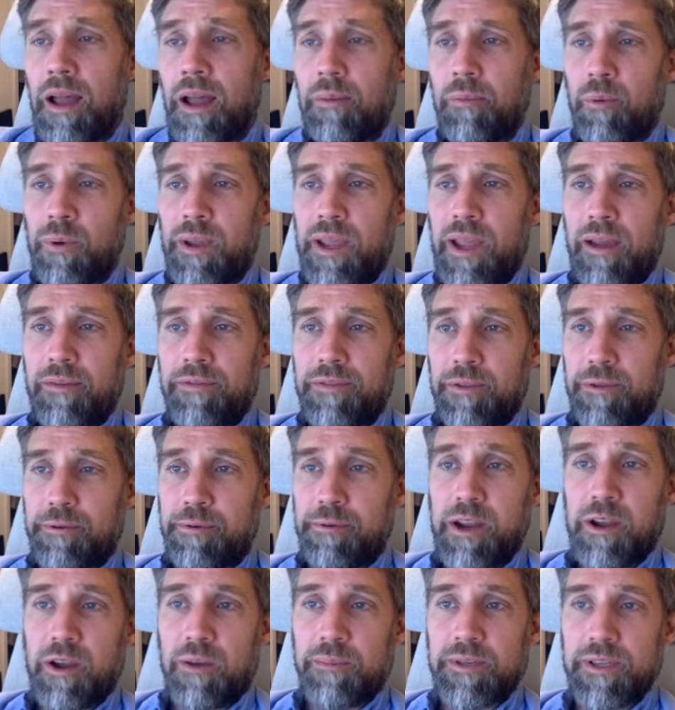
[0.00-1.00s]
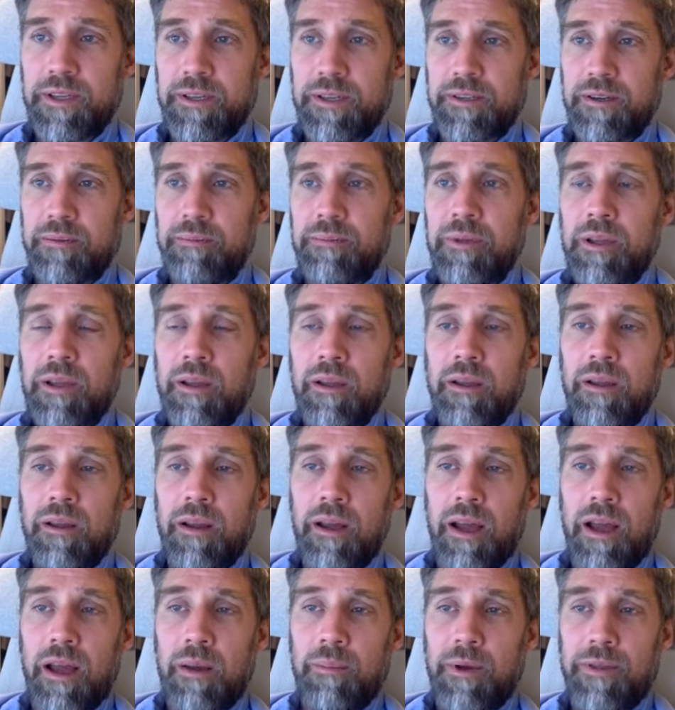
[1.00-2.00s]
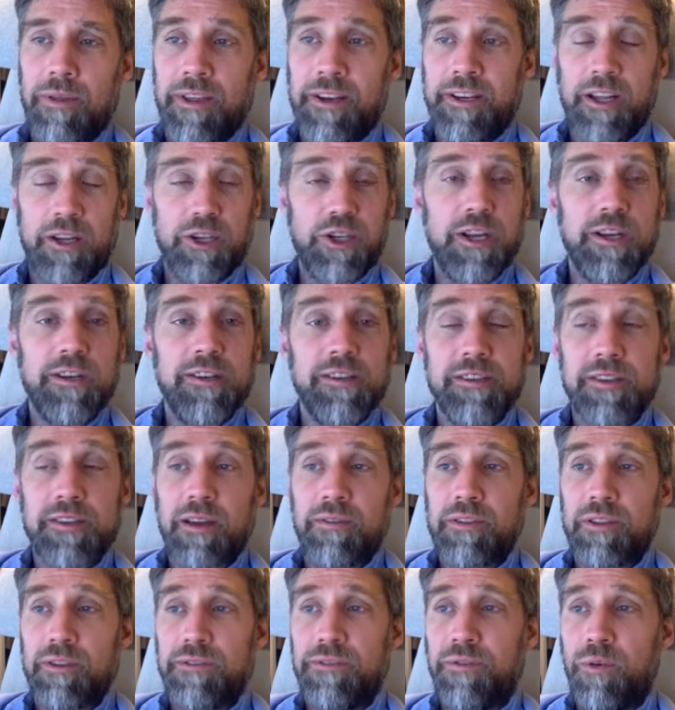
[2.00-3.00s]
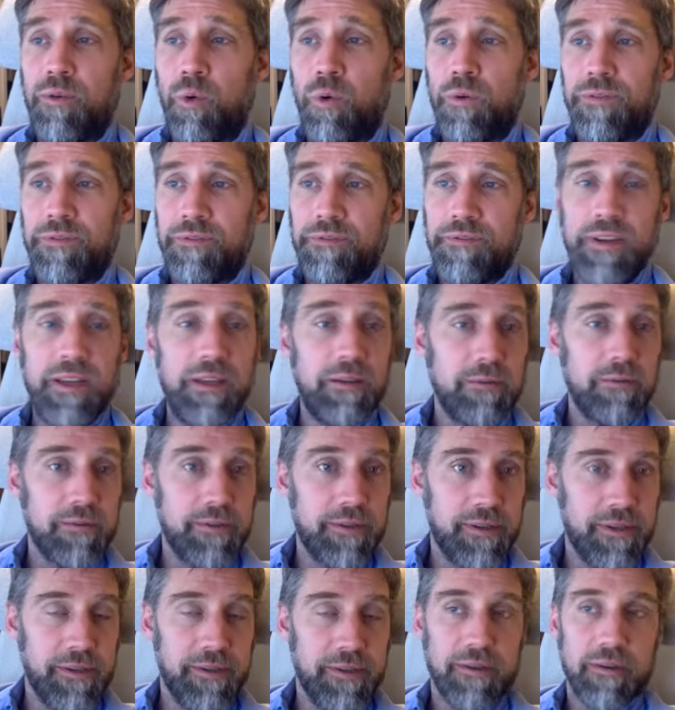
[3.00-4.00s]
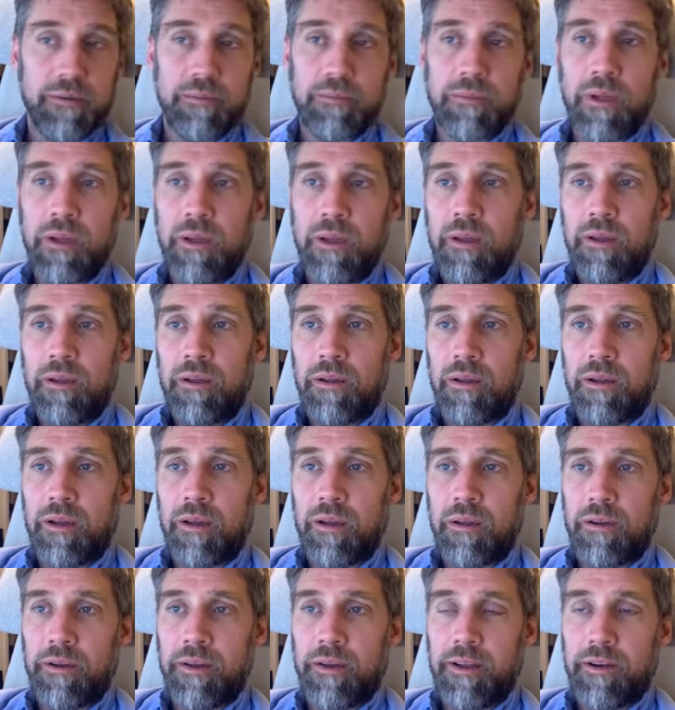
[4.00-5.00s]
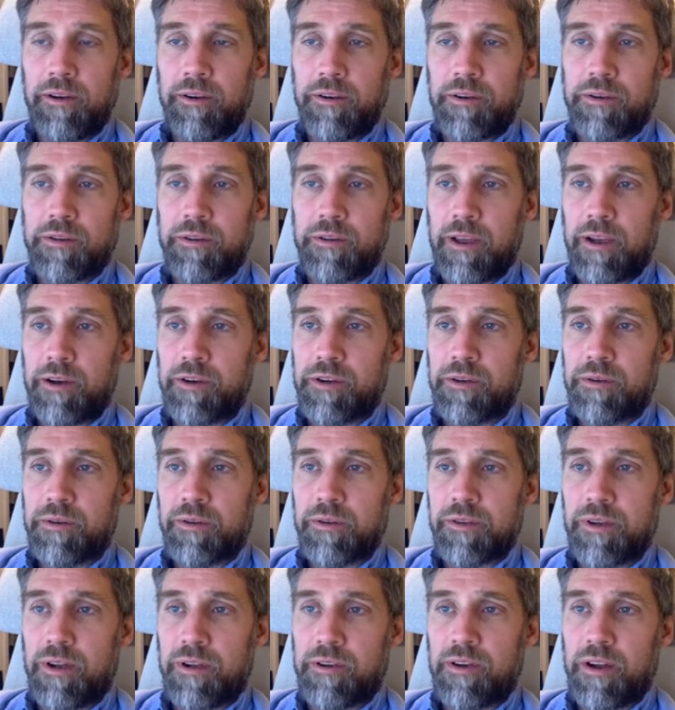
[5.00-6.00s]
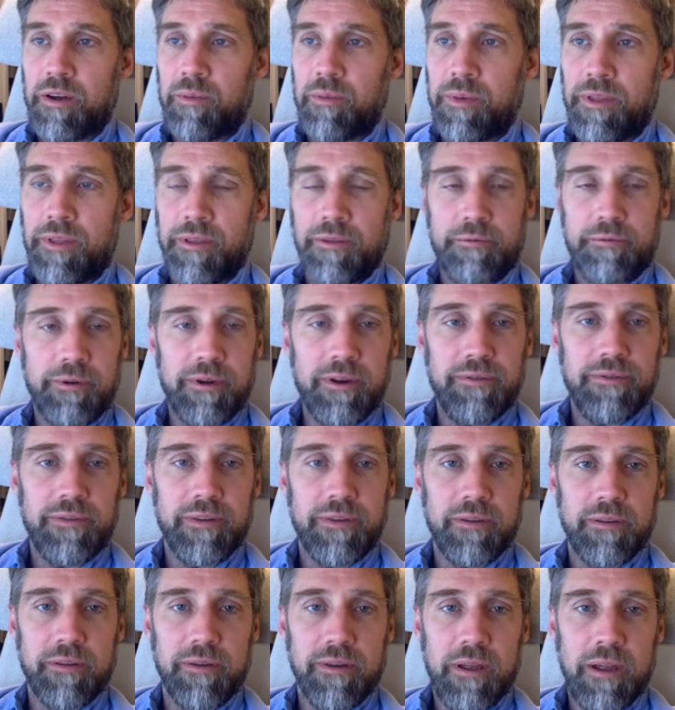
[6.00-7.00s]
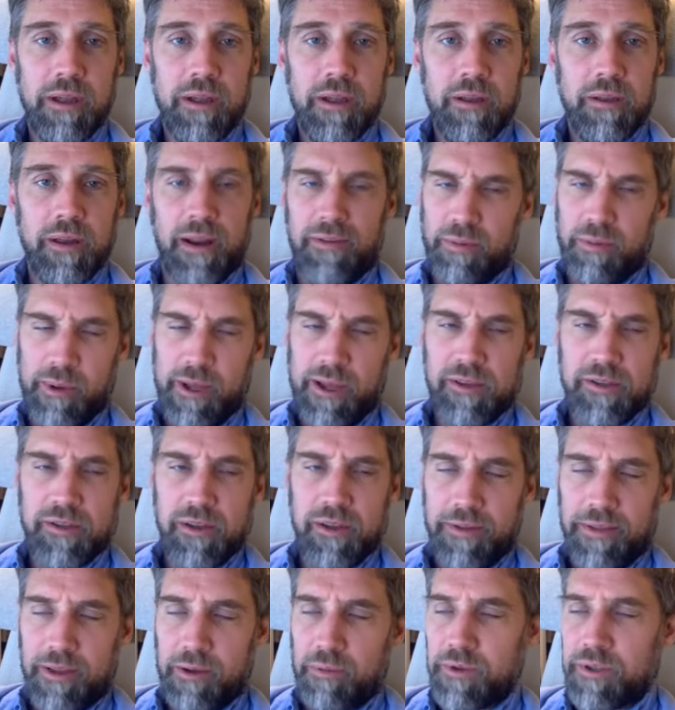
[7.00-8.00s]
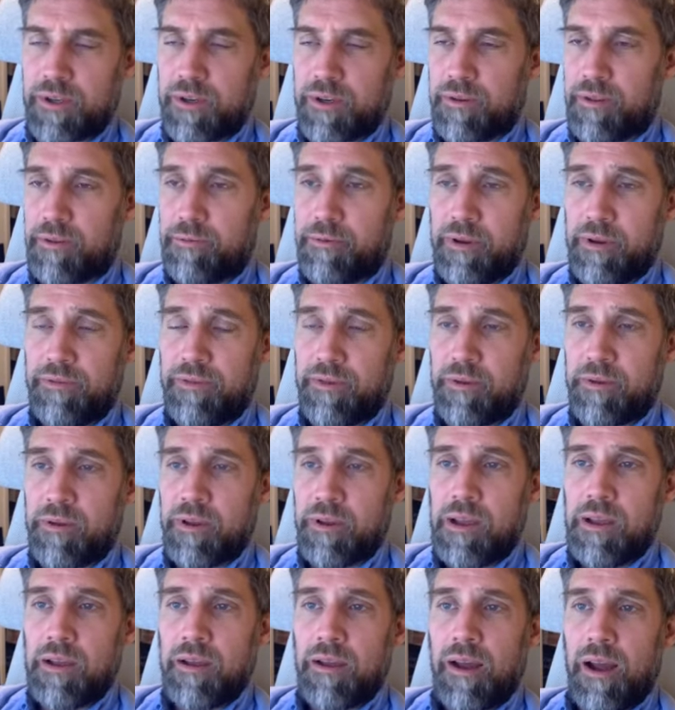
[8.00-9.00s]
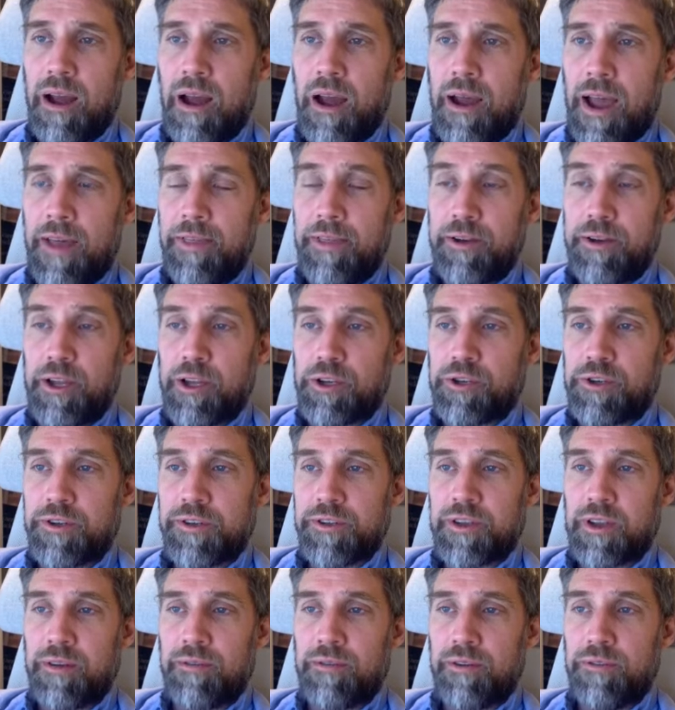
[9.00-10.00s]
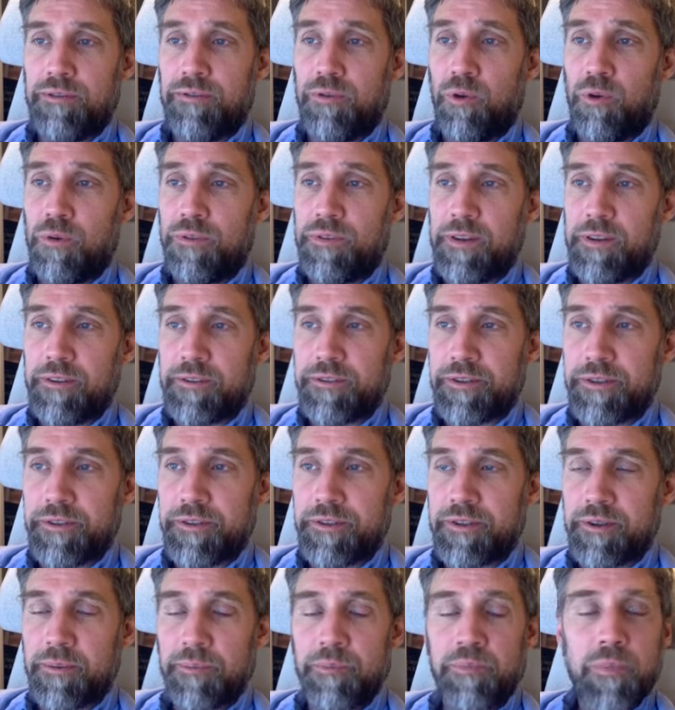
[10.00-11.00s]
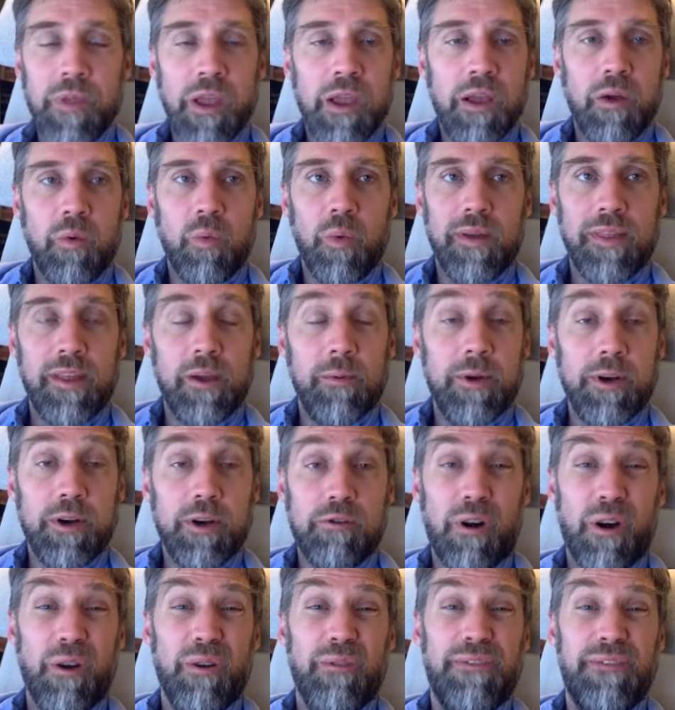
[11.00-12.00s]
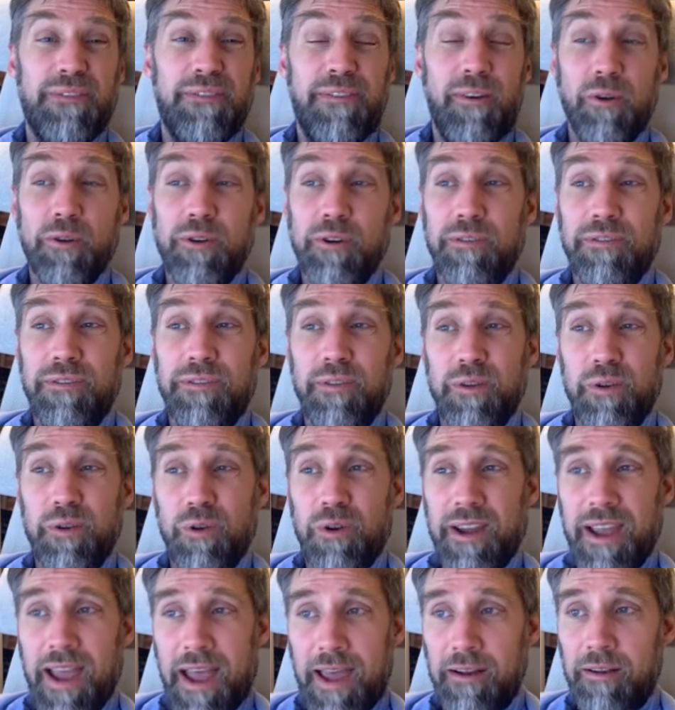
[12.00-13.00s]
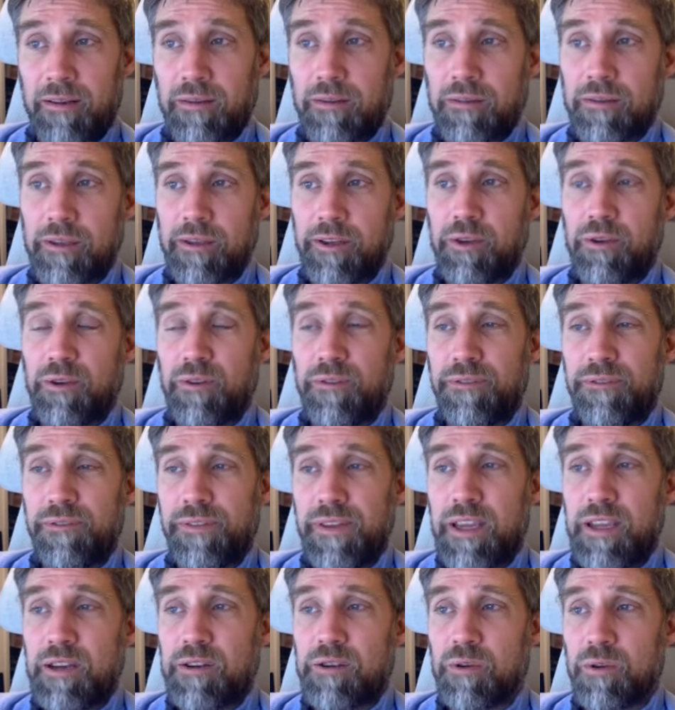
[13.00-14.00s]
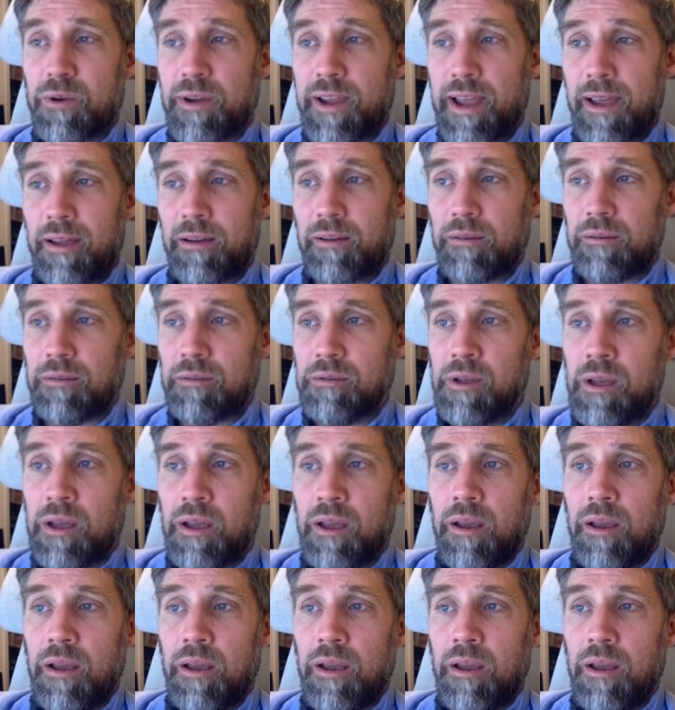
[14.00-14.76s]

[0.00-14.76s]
We have the three-crop system. The Dutch had discovered the four-field system. The English started out with the three-field. Everybody else, I think, was doing the three-field. And the Dutch discovered a four-field system where they would grow fodder for your cattle, and you could feed your cattle,